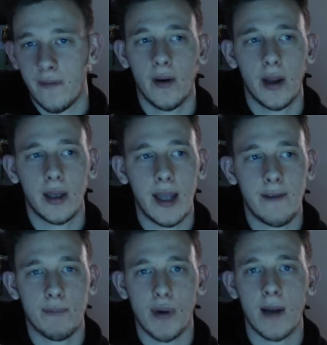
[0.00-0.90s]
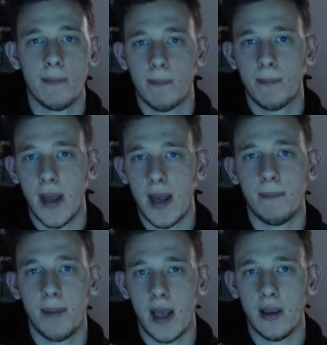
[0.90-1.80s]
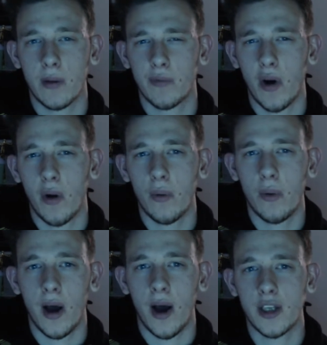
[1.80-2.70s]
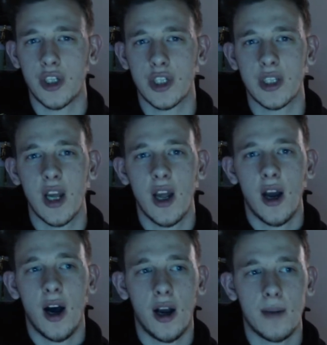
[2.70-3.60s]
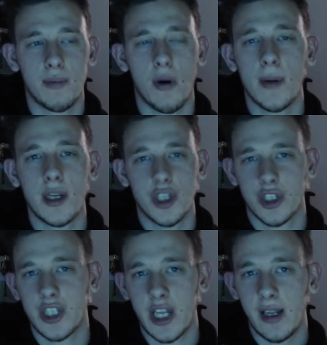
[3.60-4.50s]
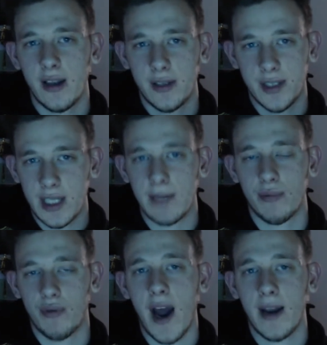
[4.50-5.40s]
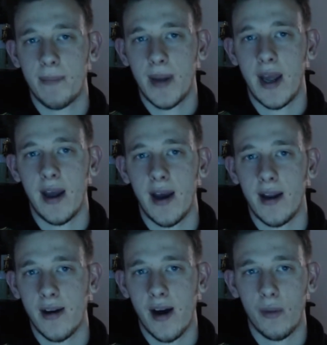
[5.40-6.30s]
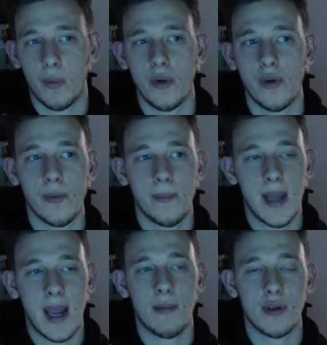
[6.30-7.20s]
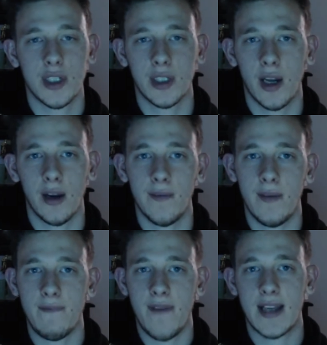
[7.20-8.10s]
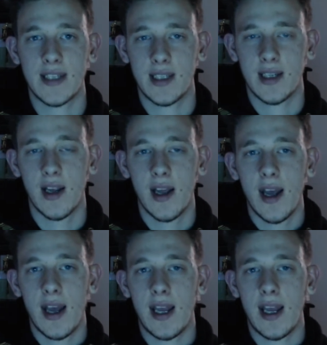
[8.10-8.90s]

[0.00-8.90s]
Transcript: I feel like if Brad Pitt played the role, I'd probably just see Brad Pitt, and I wouldn't be able to kind of invest